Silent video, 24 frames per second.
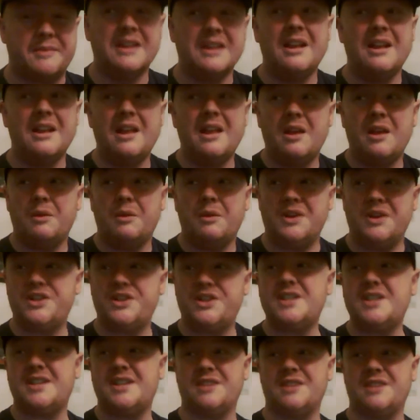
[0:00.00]
I mean,
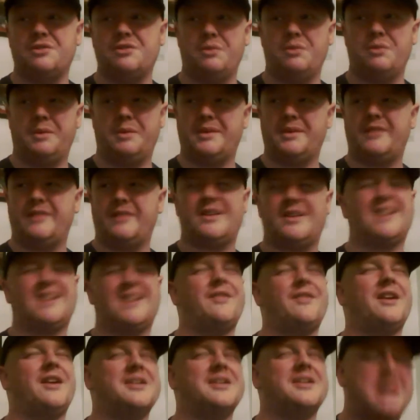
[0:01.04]
when she says, look, we were never
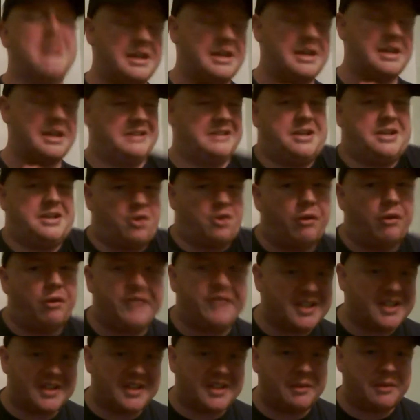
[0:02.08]
together, it's
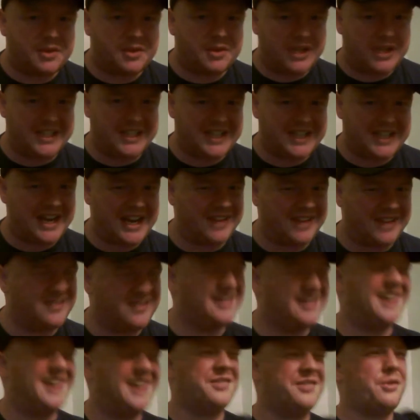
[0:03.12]
obvious that it was in his
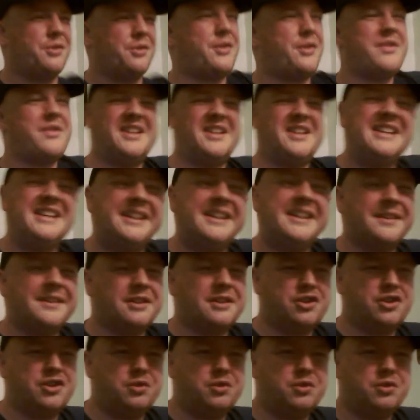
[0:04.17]
head. I don't think they
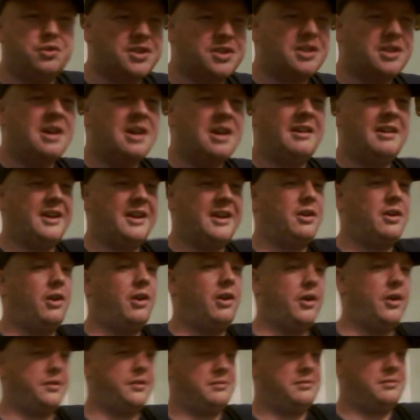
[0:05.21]
needed to show us,
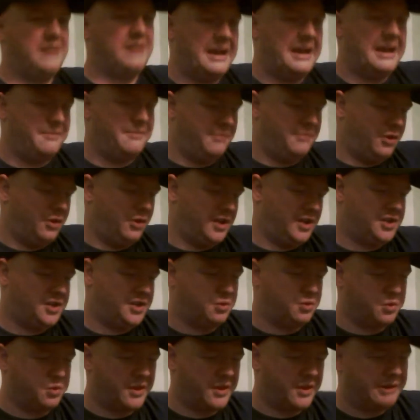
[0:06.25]
like, him on
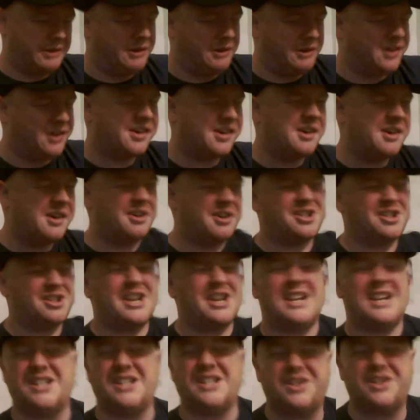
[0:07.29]
his own without her,
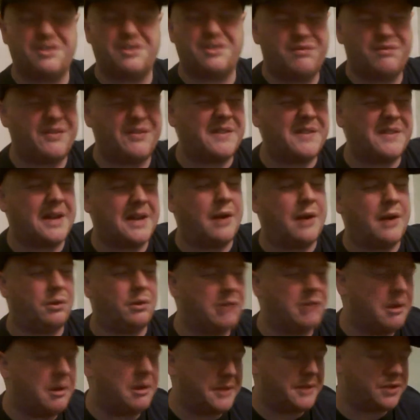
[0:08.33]
because I just found
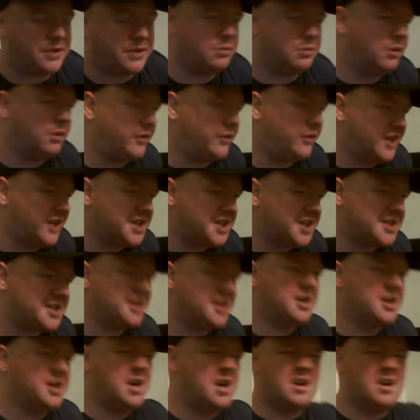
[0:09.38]
that a little bit too
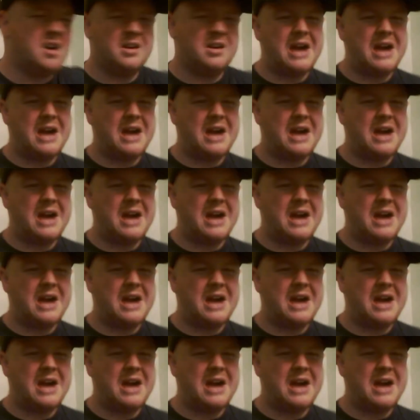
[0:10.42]
obvious.